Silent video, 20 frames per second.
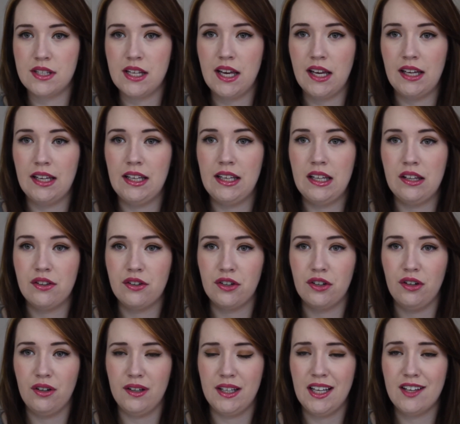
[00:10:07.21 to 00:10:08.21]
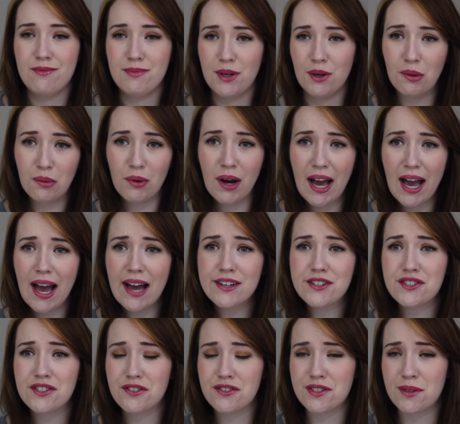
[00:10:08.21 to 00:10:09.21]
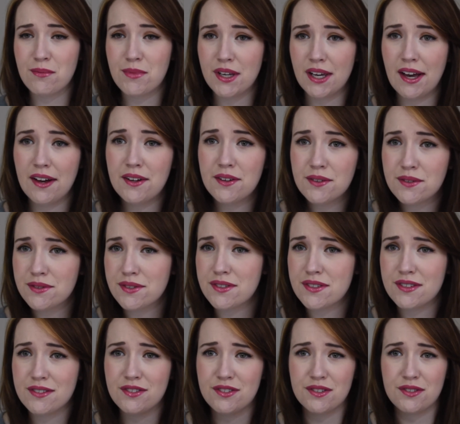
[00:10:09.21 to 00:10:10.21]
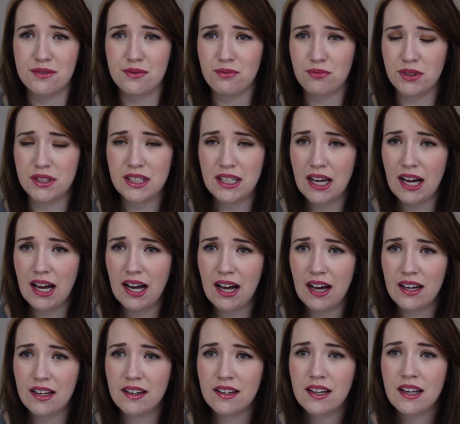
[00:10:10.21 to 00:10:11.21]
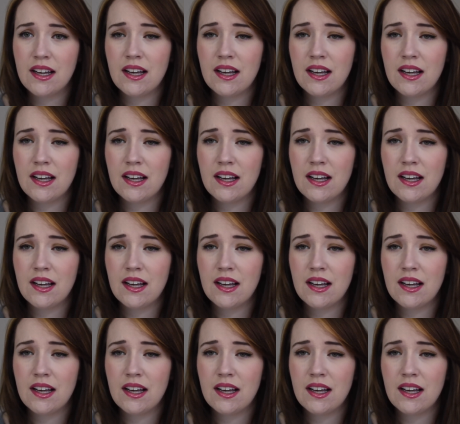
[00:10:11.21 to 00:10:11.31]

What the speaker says: They either give me a rash or something else. It's just really odd.